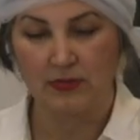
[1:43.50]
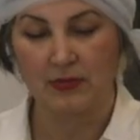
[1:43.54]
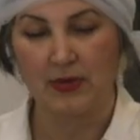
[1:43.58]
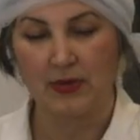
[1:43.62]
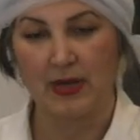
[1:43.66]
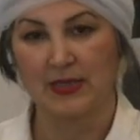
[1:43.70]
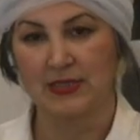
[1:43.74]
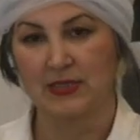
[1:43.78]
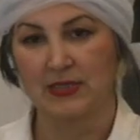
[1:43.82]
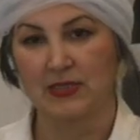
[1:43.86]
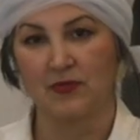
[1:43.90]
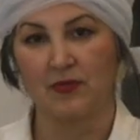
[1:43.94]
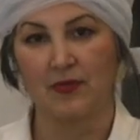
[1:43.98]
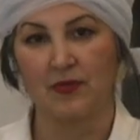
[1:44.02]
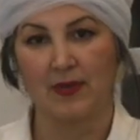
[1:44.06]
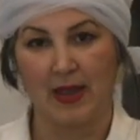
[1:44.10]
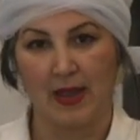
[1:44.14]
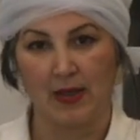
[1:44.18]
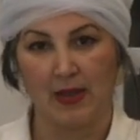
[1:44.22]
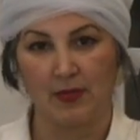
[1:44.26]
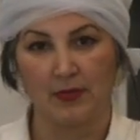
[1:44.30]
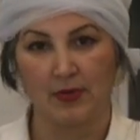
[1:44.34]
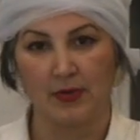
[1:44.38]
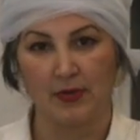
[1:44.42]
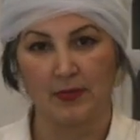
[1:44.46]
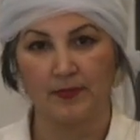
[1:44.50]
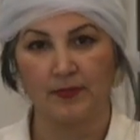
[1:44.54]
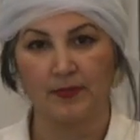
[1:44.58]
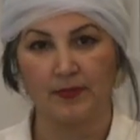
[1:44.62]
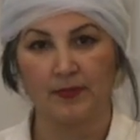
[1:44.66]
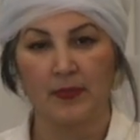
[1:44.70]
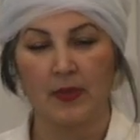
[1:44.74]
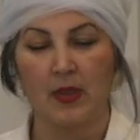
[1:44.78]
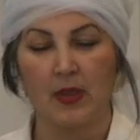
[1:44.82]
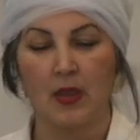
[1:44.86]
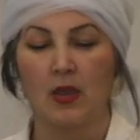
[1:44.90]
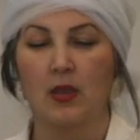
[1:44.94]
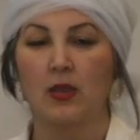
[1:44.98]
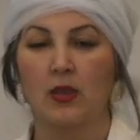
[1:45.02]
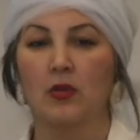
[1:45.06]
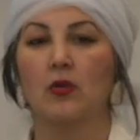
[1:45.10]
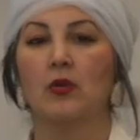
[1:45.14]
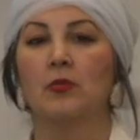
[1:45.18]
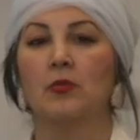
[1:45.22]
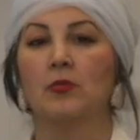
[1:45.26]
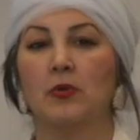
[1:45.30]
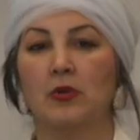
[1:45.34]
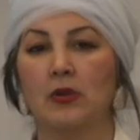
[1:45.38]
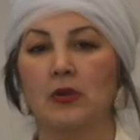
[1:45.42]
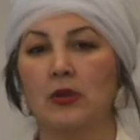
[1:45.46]
rice flour. You
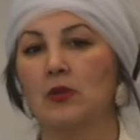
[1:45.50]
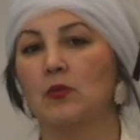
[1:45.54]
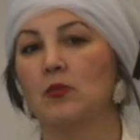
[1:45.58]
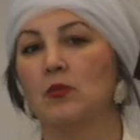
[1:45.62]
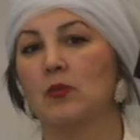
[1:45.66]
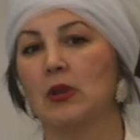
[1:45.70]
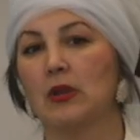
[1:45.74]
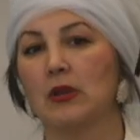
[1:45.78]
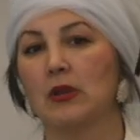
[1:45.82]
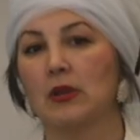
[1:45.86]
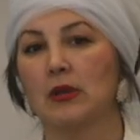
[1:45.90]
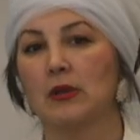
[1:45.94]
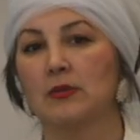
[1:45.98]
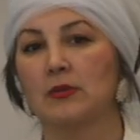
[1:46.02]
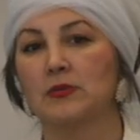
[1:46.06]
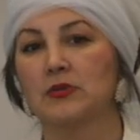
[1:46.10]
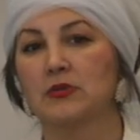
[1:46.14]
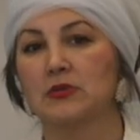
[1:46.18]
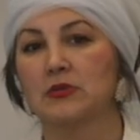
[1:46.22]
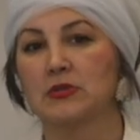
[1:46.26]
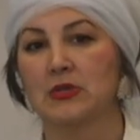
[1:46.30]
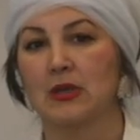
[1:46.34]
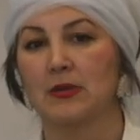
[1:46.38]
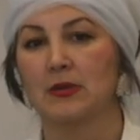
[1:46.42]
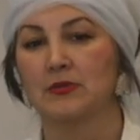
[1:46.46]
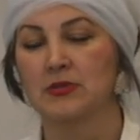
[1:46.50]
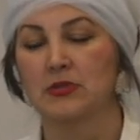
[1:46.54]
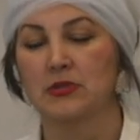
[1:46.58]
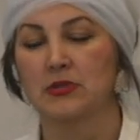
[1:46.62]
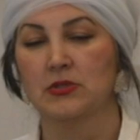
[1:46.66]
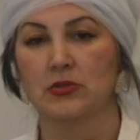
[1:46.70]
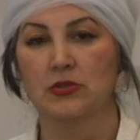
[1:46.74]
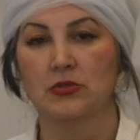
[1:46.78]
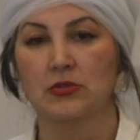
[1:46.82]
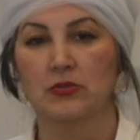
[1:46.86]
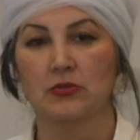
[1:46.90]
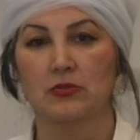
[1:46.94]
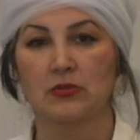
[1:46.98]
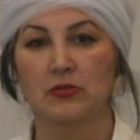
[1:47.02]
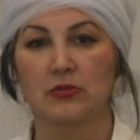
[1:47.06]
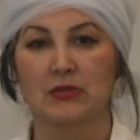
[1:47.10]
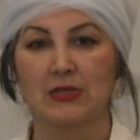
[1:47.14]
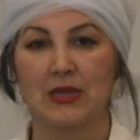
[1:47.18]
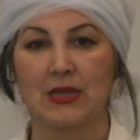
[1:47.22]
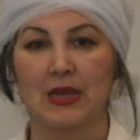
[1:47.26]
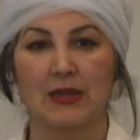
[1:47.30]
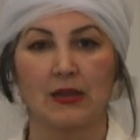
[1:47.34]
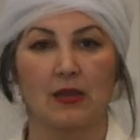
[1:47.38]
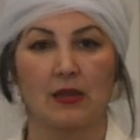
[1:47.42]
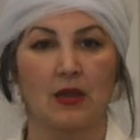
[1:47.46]
are more than welcome to substitute
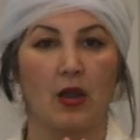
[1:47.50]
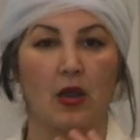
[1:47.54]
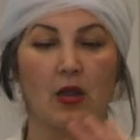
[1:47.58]
that